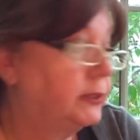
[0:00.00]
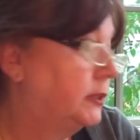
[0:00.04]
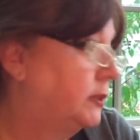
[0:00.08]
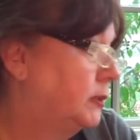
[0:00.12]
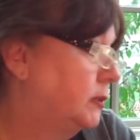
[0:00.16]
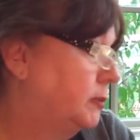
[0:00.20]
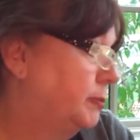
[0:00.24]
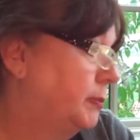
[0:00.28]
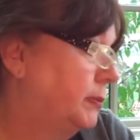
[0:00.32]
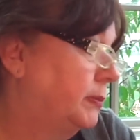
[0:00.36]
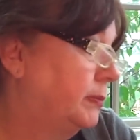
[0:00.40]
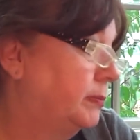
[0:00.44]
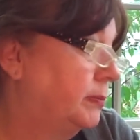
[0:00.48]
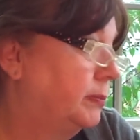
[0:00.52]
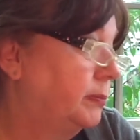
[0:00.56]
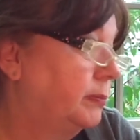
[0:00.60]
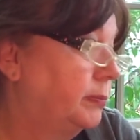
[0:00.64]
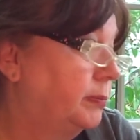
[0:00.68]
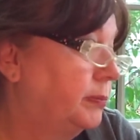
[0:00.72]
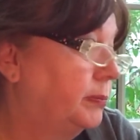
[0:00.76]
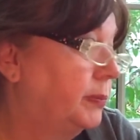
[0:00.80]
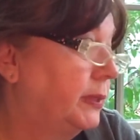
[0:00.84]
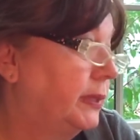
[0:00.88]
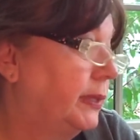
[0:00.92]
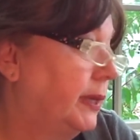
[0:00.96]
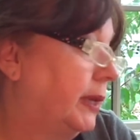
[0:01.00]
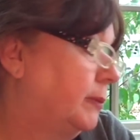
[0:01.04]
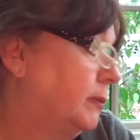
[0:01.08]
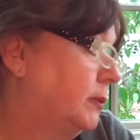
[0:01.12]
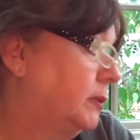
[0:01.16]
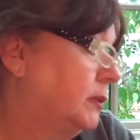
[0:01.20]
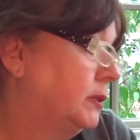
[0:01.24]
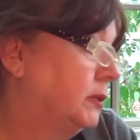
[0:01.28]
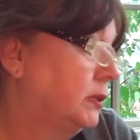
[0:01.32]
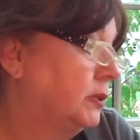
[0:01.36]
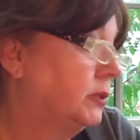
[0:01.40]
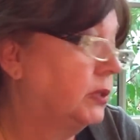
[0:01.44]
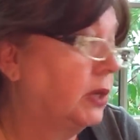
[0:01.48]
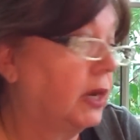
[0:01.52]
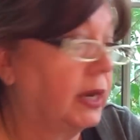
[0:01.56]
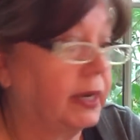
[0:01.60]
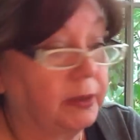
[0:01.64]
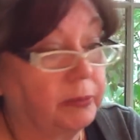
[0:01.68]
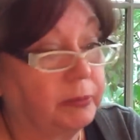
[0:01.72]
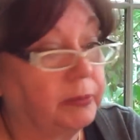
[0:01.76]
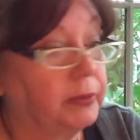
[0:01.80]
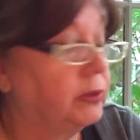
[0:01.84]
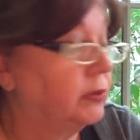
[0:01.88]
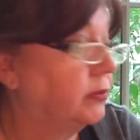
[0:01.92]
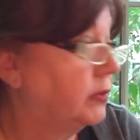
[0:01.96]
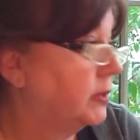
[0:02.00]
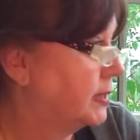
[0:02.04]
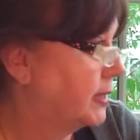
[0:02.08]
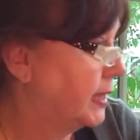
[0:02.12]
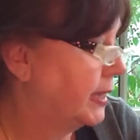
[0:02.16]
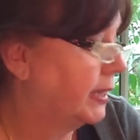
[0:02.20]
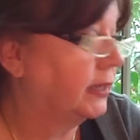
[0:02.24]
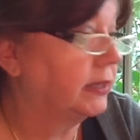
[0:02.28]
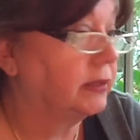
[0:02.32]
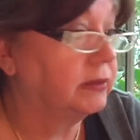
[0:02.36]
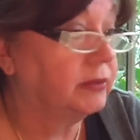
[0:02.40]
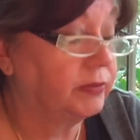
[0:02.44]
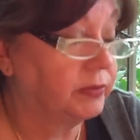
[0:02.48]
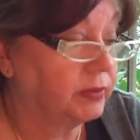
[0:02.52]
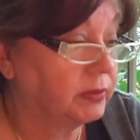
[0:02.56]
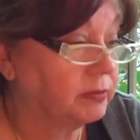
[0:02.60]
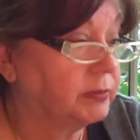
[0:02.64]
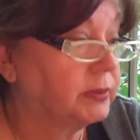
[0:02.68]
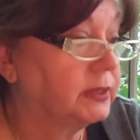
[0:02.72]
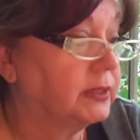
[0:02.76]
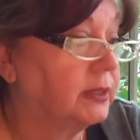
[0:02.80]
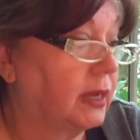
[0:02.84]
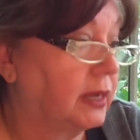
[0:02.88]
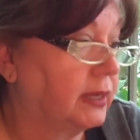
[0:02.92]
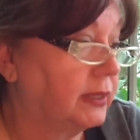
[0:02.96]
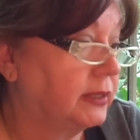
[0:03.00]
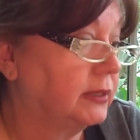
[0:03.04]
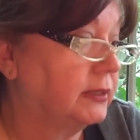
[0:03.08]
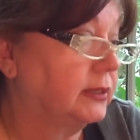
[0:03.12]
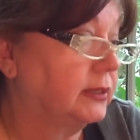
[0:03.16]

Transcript: to be able to try to move his head from side